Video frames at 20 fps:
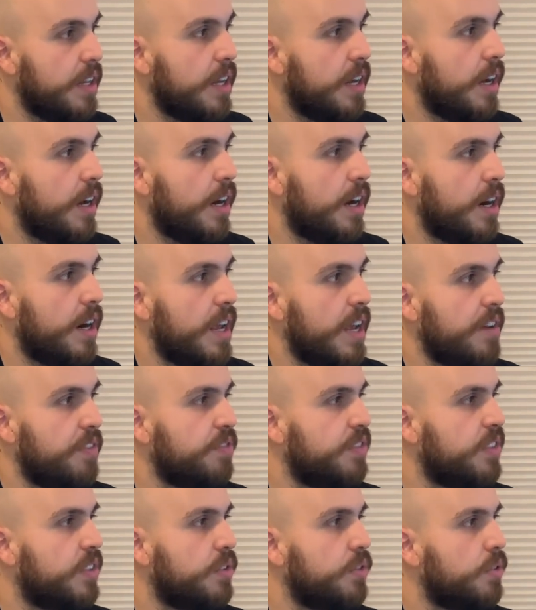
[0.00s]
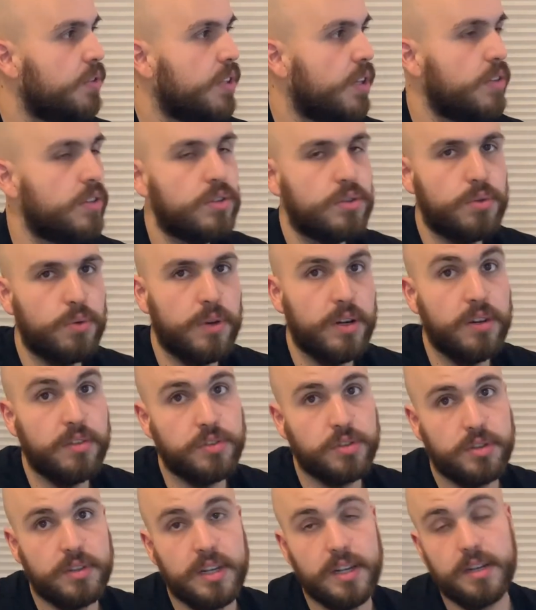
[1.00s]
are after 2012,
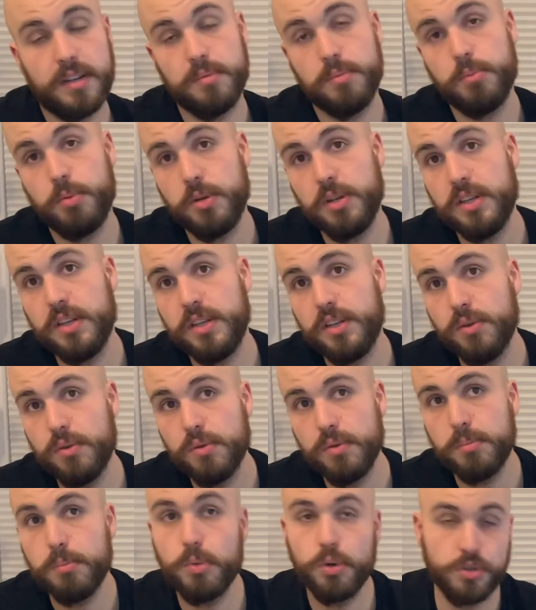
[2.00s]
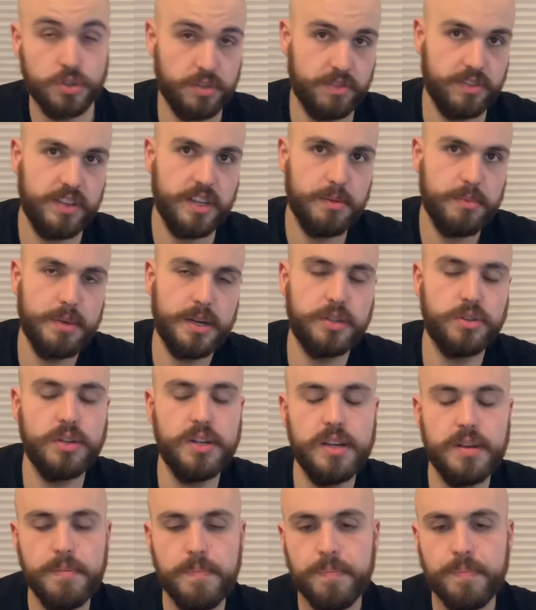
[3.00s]
so they're pretty new, most of them actually.